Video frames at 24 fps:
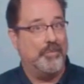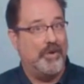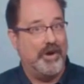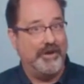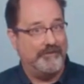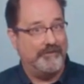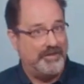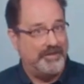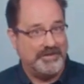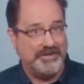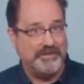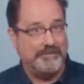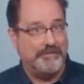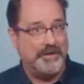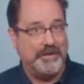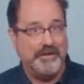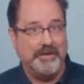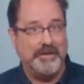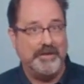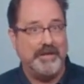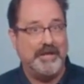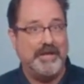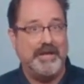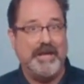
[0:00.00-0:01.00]

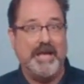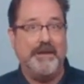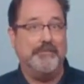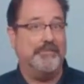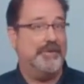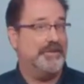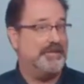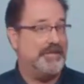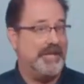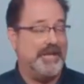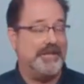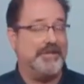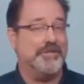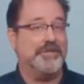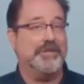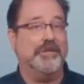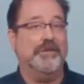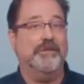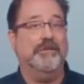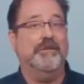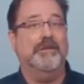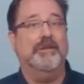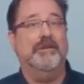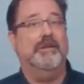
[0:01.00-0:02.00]
visibility and protection
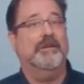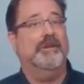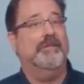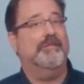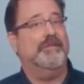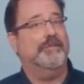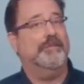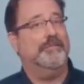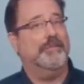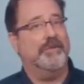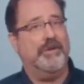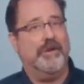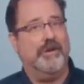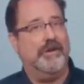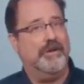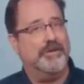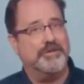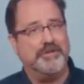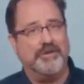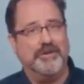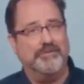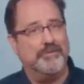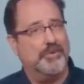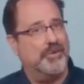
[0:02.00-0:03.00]
from larger
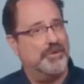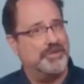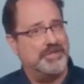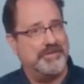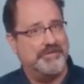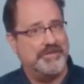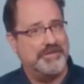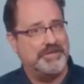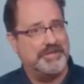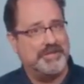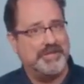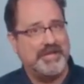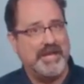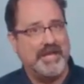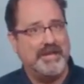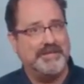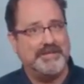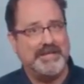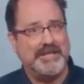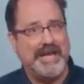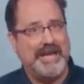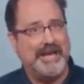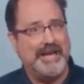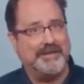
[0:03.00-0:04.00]
and more sophisticated
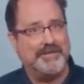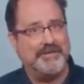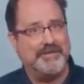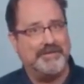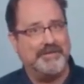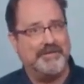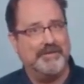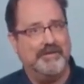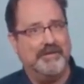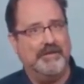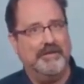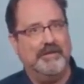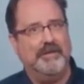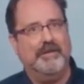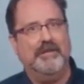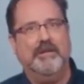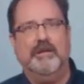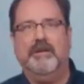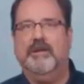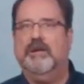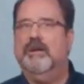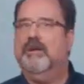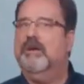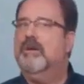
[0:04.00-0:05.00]
attacks,
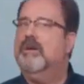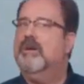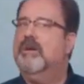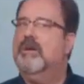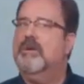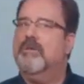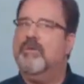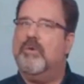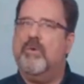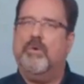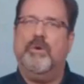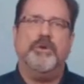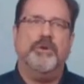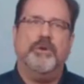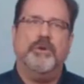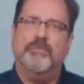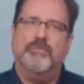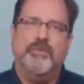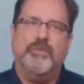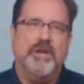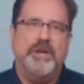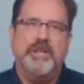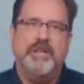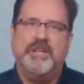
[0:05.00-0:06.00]
or you're
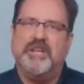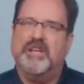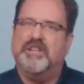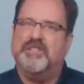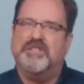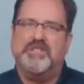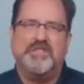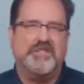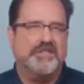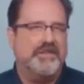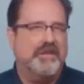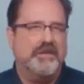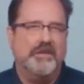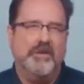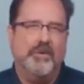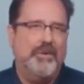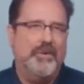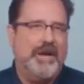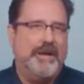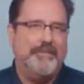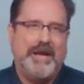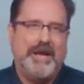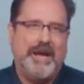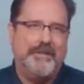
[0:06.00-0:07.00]
running a single web
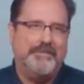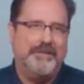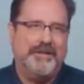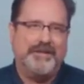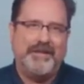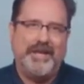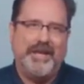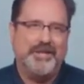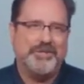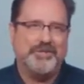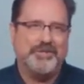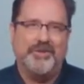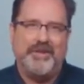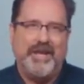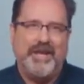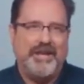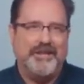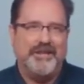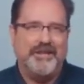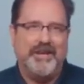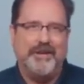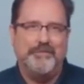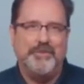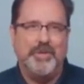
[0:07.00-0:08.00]
application on
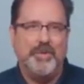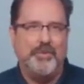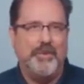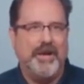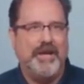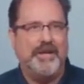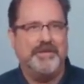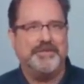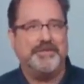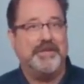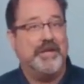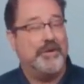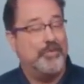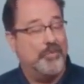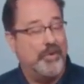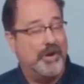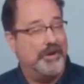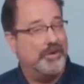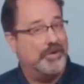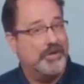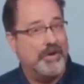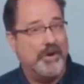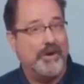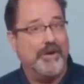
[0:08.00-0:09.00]
AWS and want to
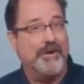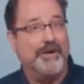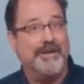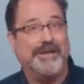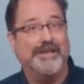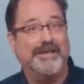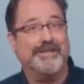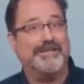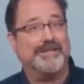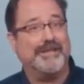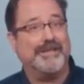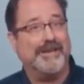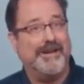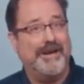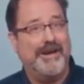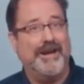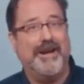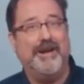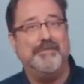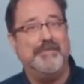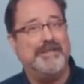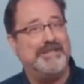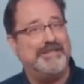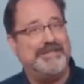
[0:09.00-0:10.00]
guard against
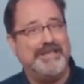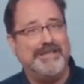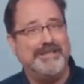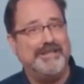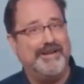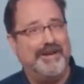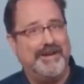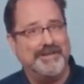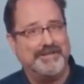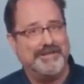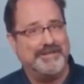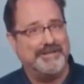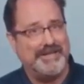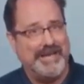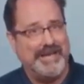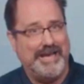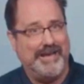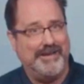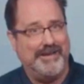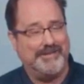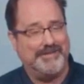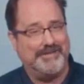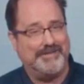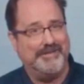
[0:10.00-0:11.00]
common DDoS
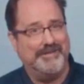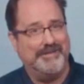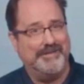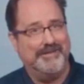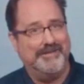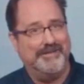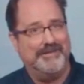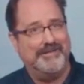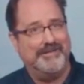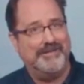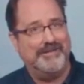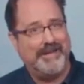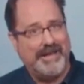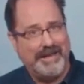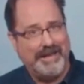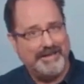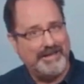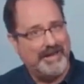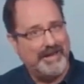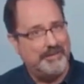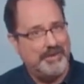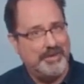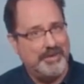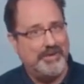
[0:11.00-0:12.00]
attacks,
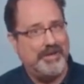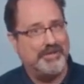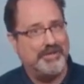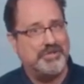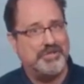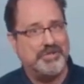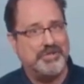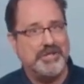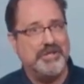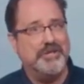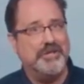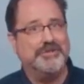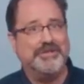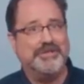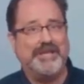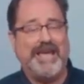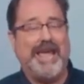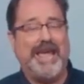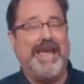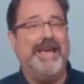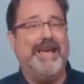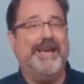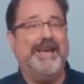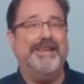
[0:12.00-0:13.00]
AWS Shield
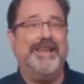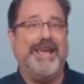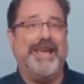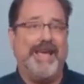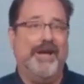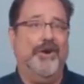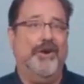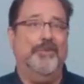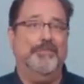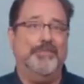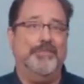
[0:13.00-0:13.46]
can help.